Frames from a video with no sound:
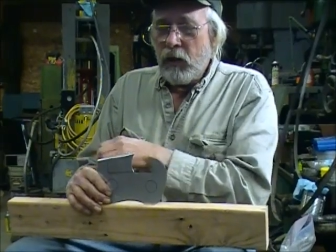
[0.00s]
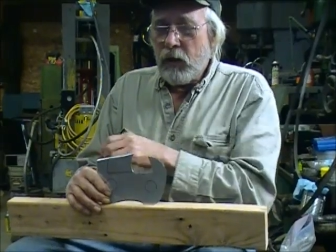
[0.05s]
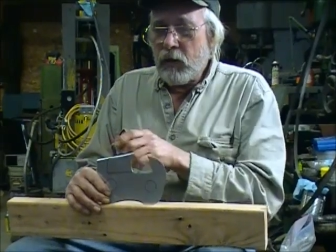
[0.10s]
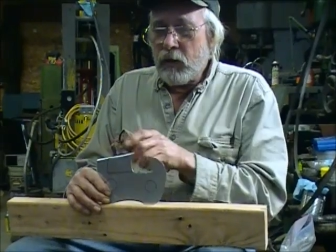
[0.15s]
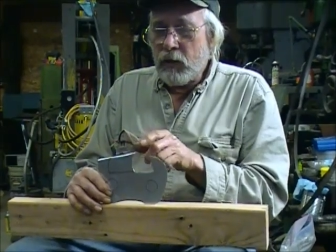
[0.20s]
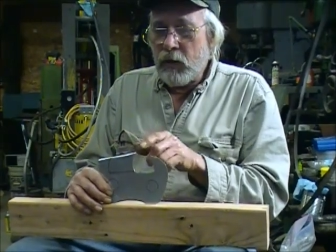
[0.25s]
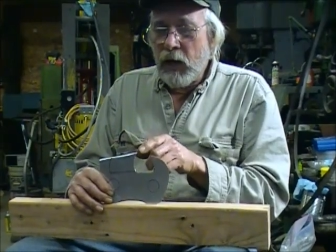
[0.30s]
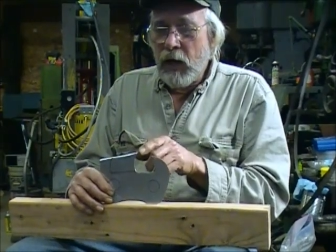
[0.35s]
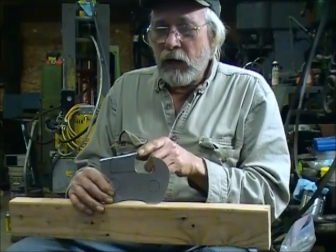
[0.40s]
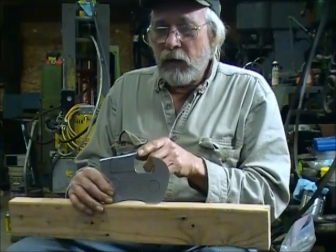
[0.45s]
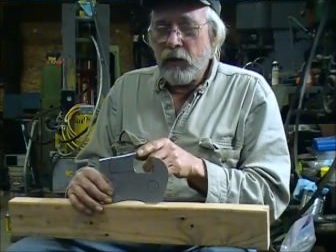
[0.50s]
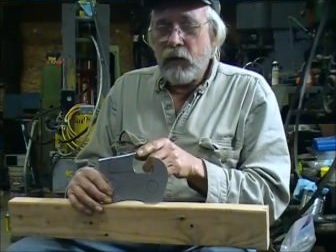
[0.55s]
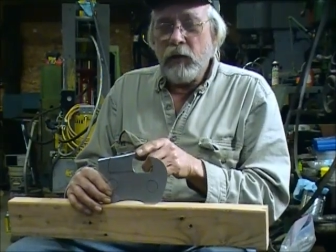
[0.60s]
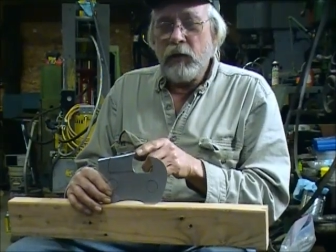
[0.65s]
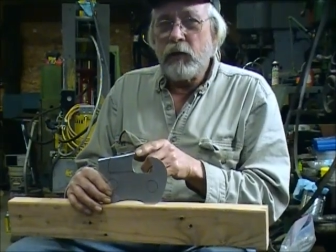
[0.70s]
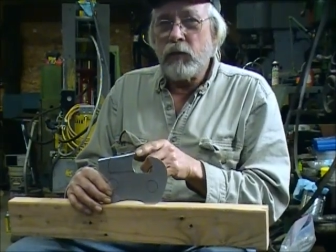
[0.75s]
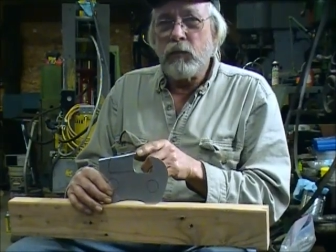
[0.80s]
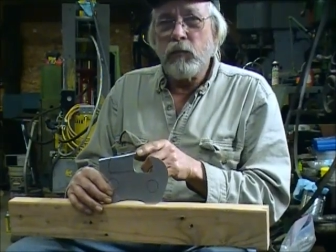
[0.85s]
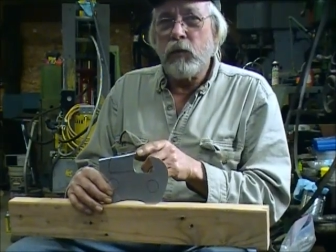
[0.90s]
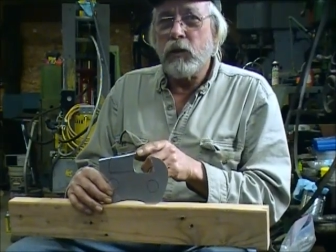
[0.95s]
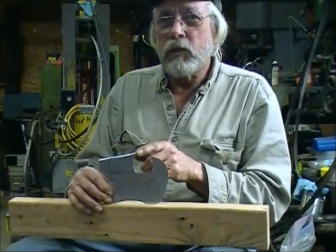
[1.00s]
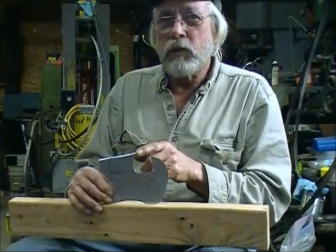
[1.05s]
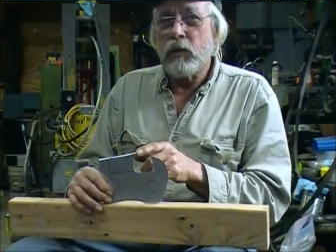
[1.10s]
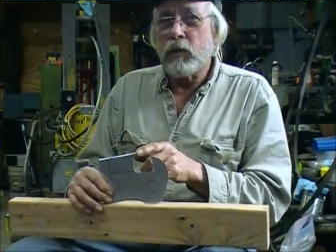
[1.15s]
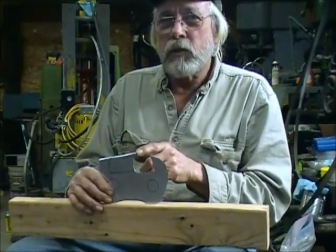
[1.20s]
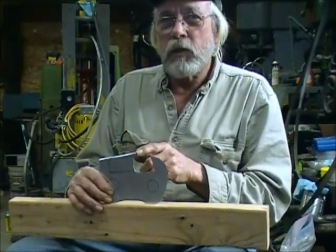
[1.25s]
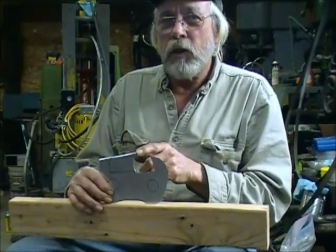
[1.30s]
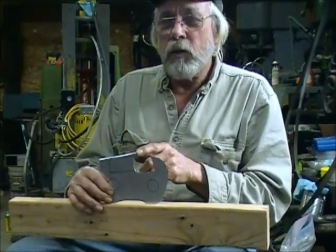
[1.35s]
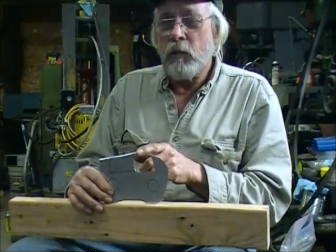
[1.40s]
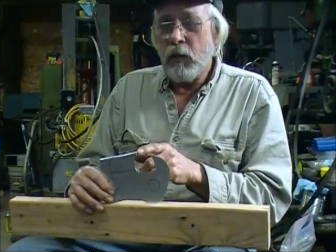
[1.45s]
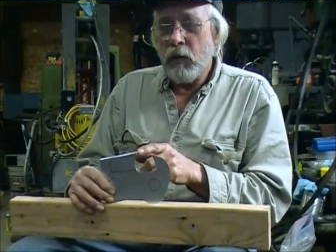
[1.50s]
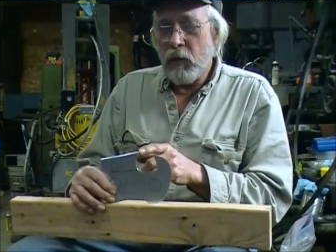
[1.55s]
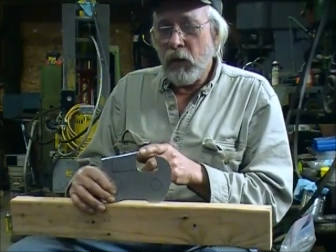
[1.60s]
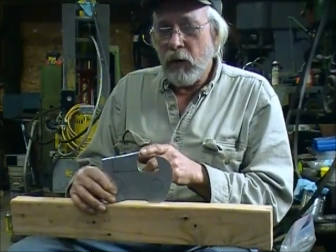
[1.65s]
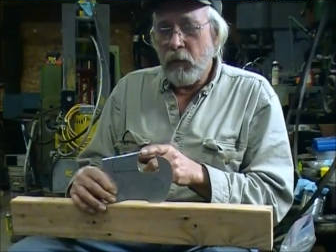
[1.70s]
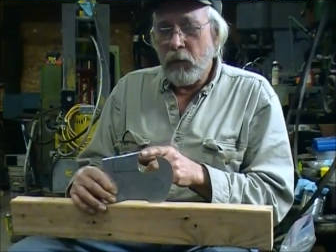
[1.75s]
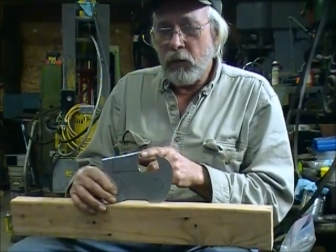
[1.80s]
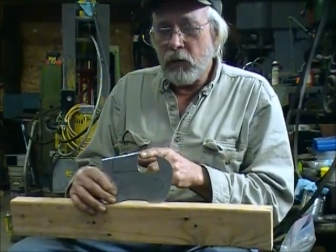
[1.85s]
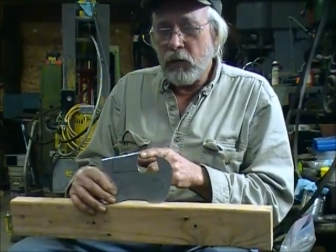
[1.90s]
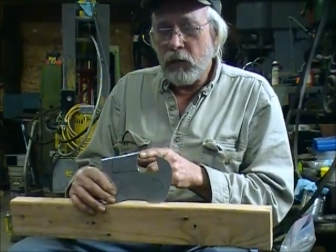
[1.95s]
it's not this is what's determining
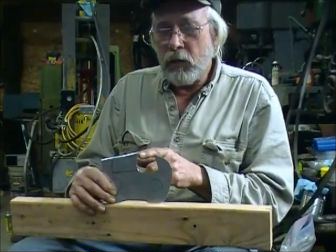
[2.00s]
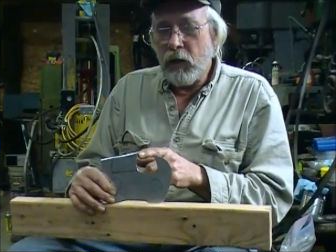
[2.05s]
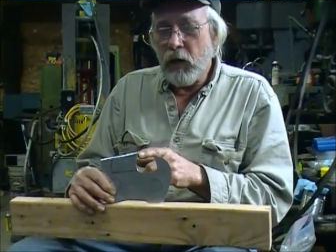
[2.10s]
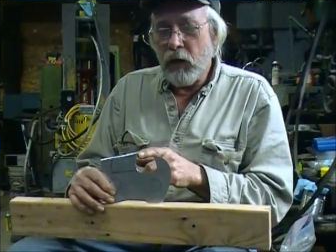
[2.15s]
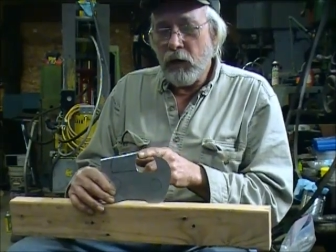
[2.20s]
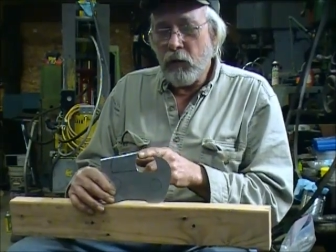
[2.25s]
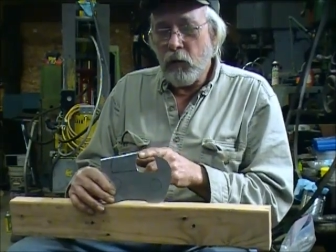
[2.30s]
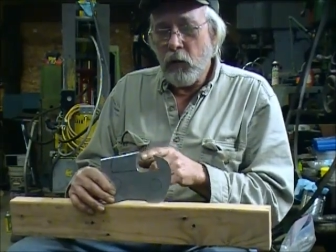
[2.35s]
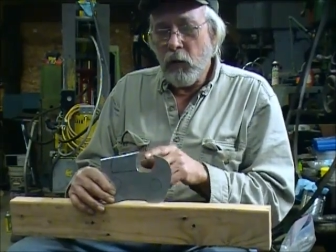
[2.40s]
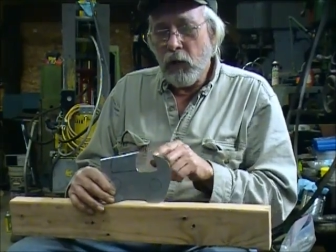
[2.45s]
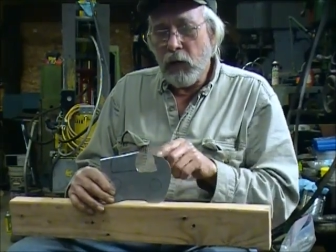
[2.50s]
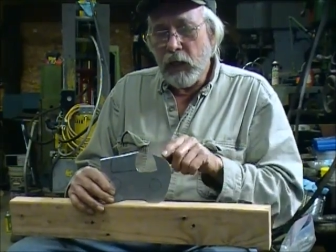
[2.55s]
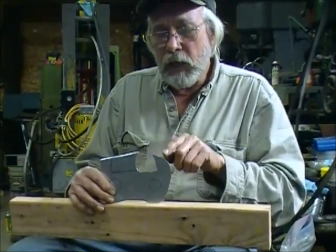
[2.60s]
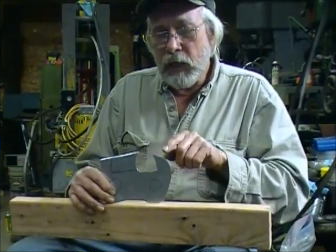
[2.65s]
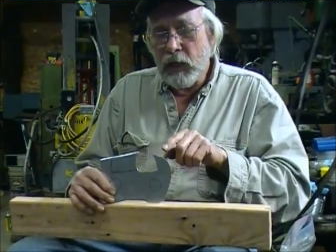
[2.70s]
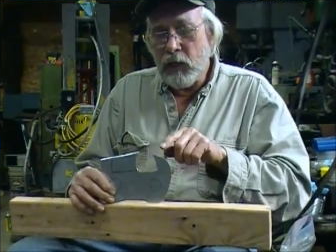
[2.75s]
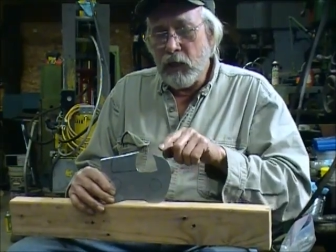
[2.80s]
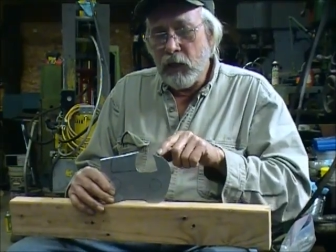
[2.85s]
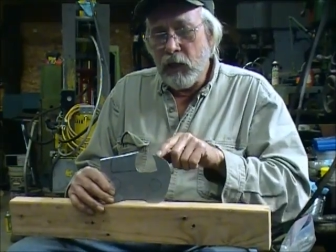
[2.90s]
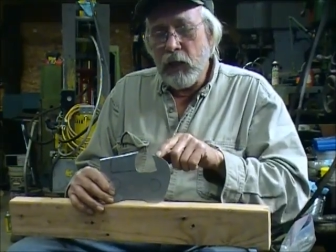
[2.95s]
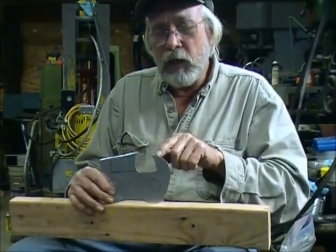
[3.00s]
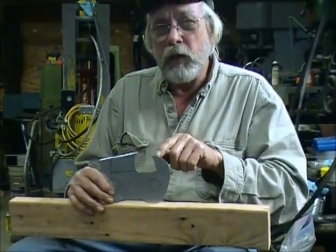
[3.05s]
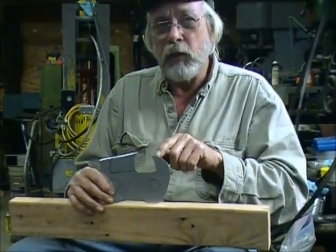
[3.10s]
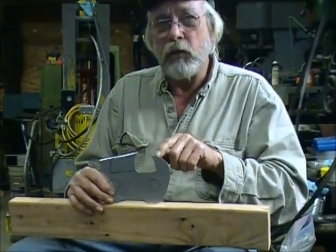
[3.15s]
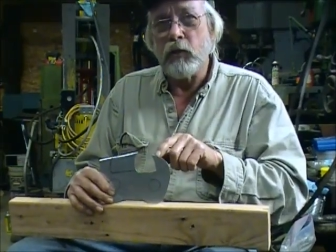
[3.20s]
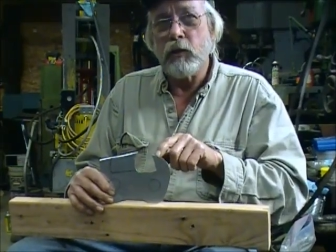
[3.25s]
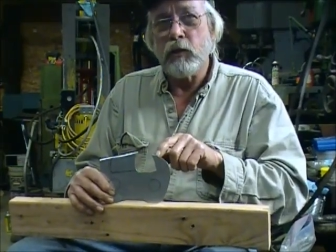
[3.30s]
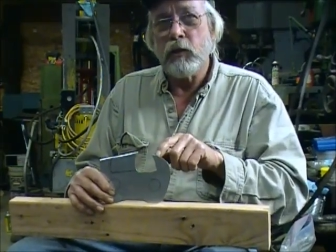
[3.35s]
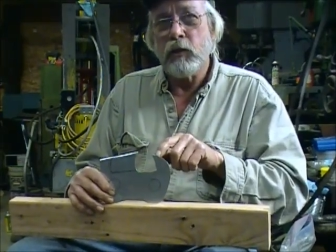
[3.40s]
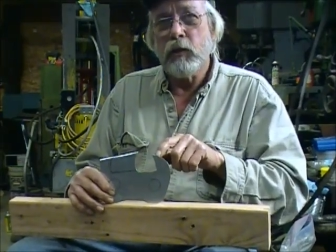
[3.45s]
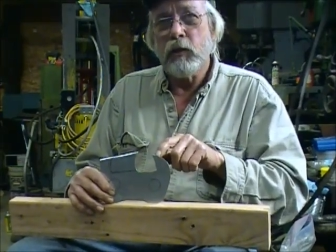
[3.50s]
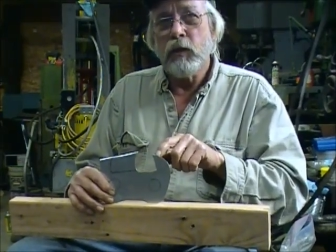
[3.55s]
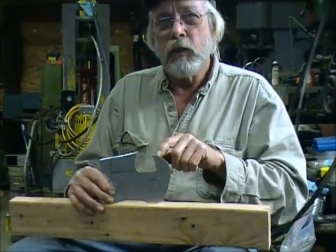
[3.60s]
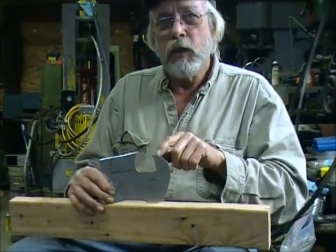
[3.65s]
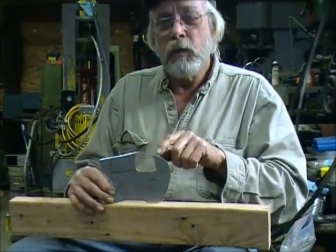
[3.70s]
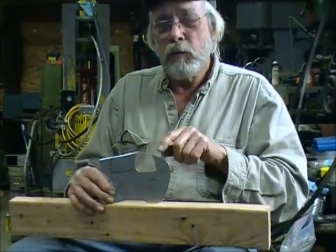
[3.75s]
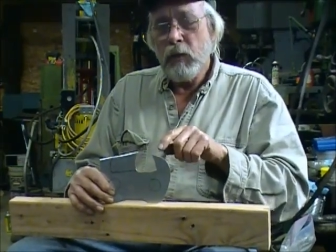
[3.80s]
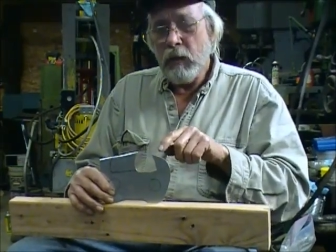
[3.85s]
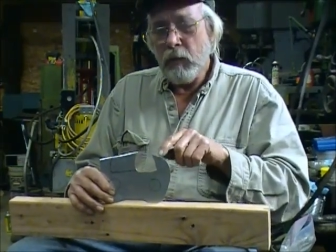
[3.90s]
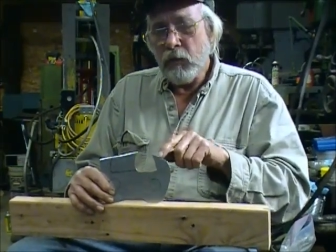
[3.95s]
how much is cutting wood. It's this.
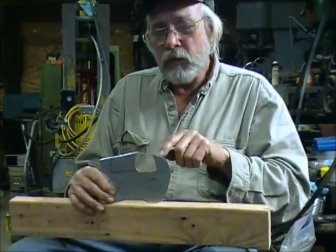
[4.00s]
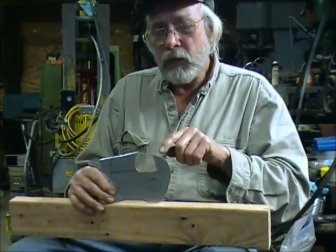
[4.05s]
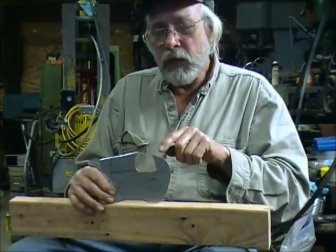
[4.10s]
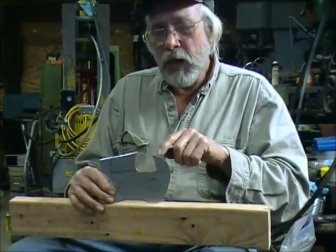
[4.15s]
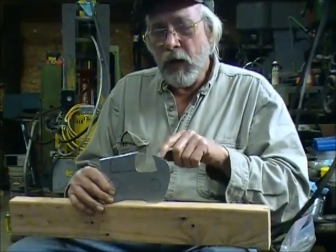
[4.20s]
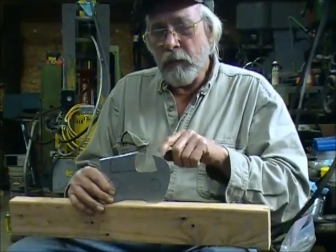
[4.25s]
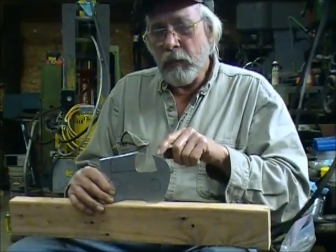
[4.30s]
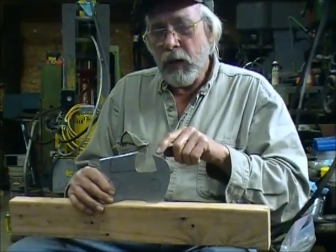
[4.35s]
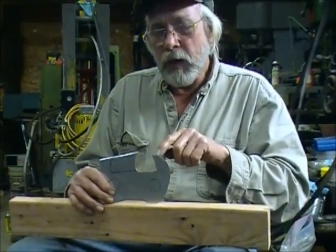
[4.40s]
People's not